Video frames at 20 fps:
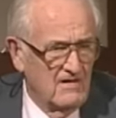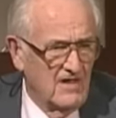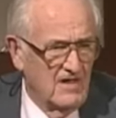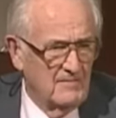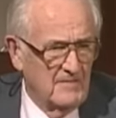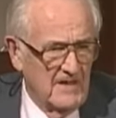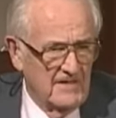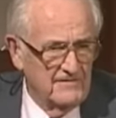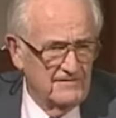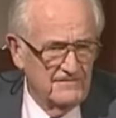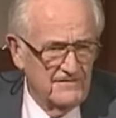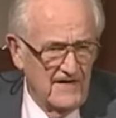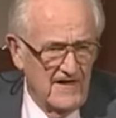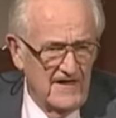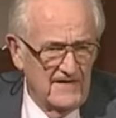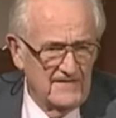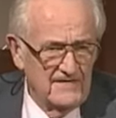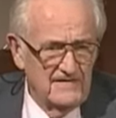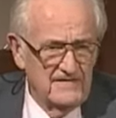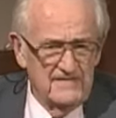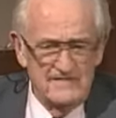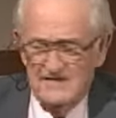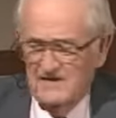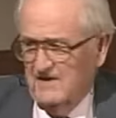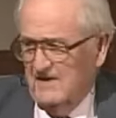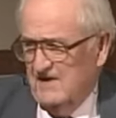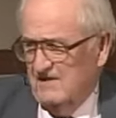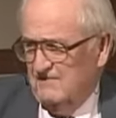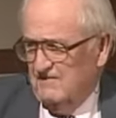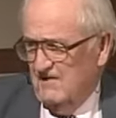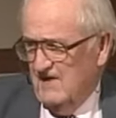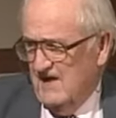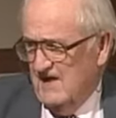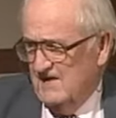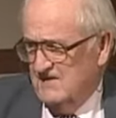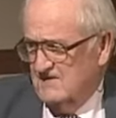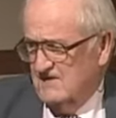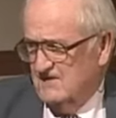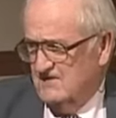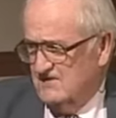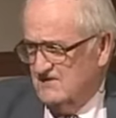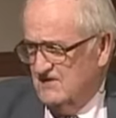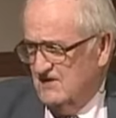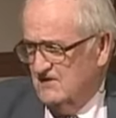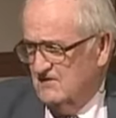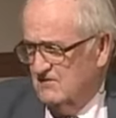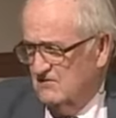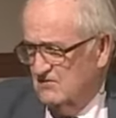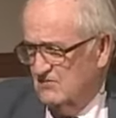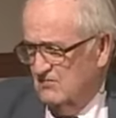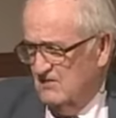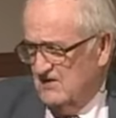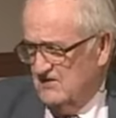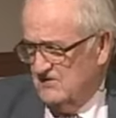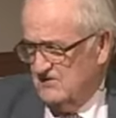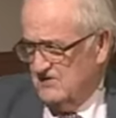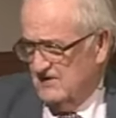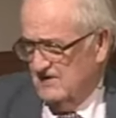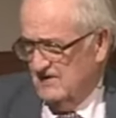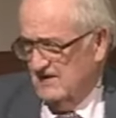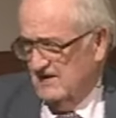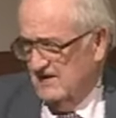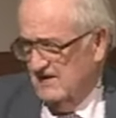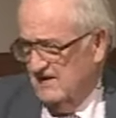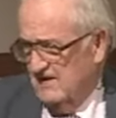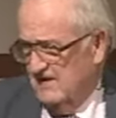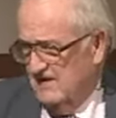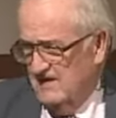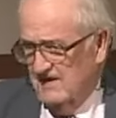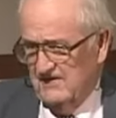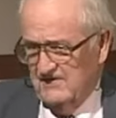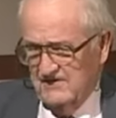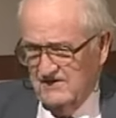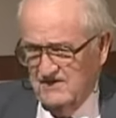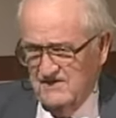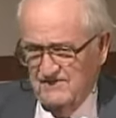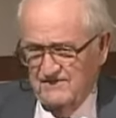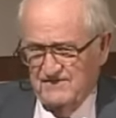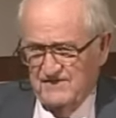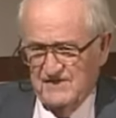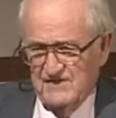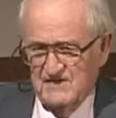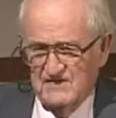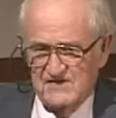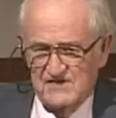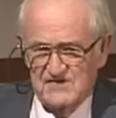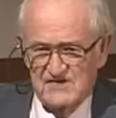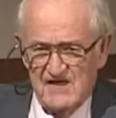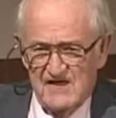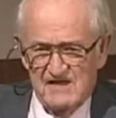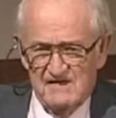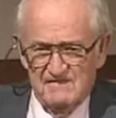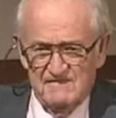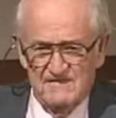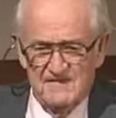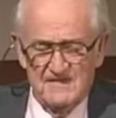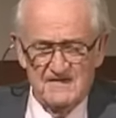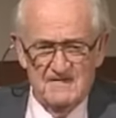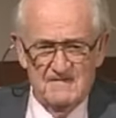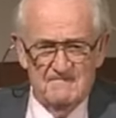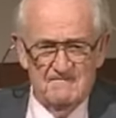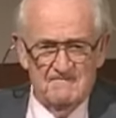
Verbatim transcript: or my father did I ever ask a single question. It didn't feel safe.